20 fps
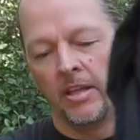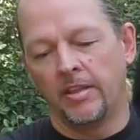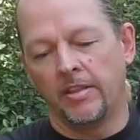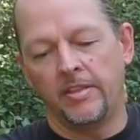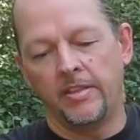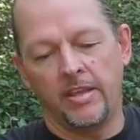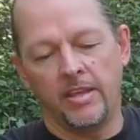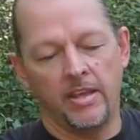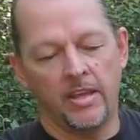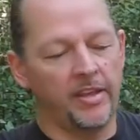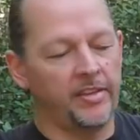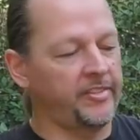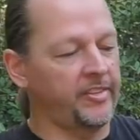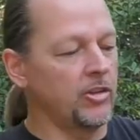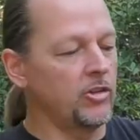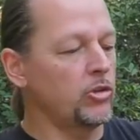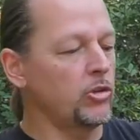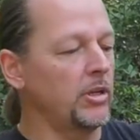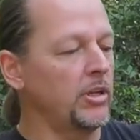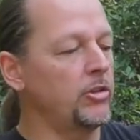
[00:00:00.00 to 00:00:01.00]
the
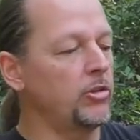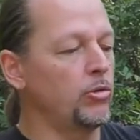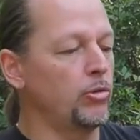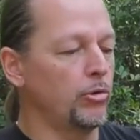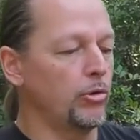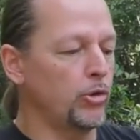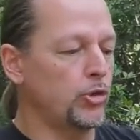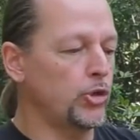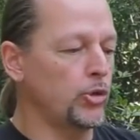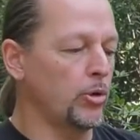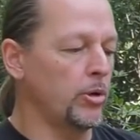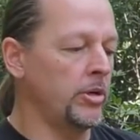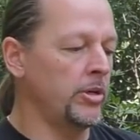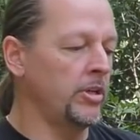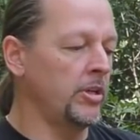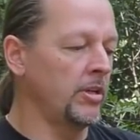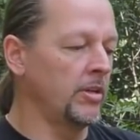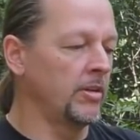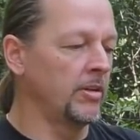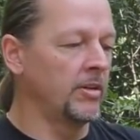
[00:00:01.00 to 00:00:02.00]
Essential Enduro
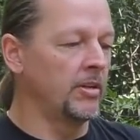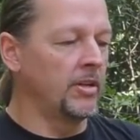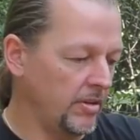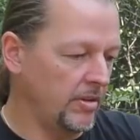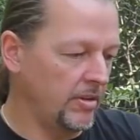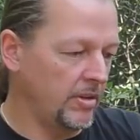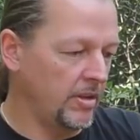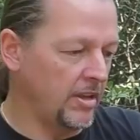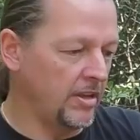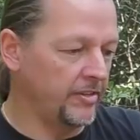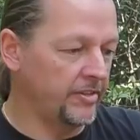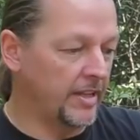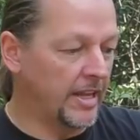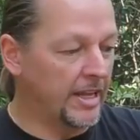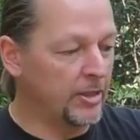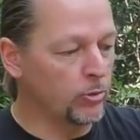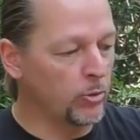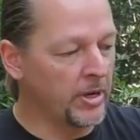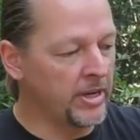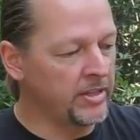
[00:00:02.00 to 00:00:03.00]
short is
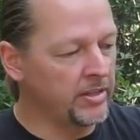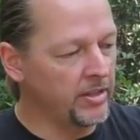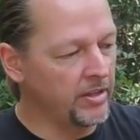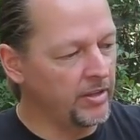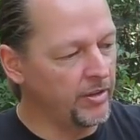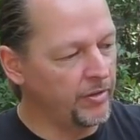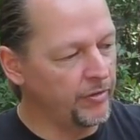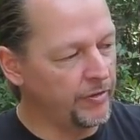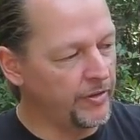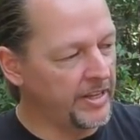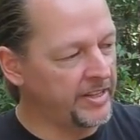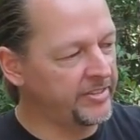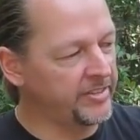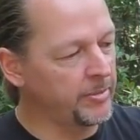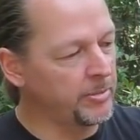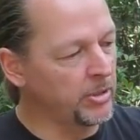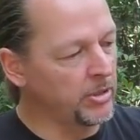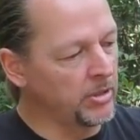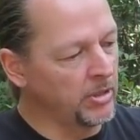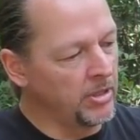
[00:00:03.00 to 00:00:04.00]
lightweight,
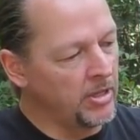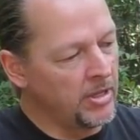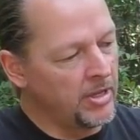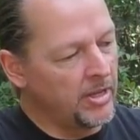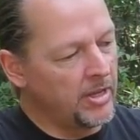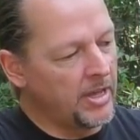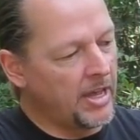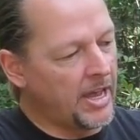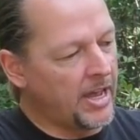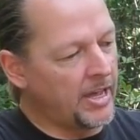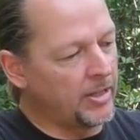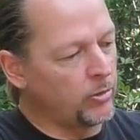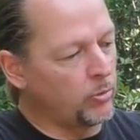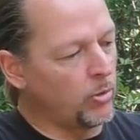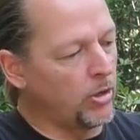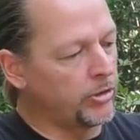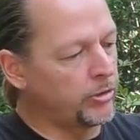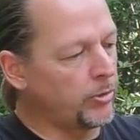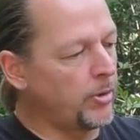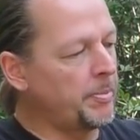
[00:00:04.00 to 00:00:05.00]
flexible, and
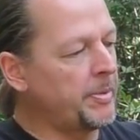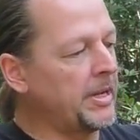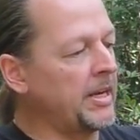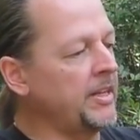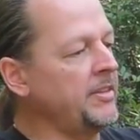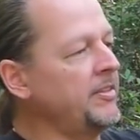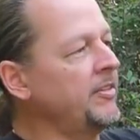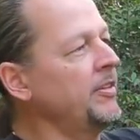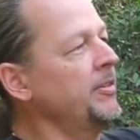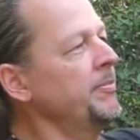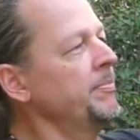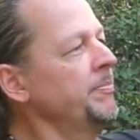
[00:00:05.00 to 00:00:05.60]
water repellent.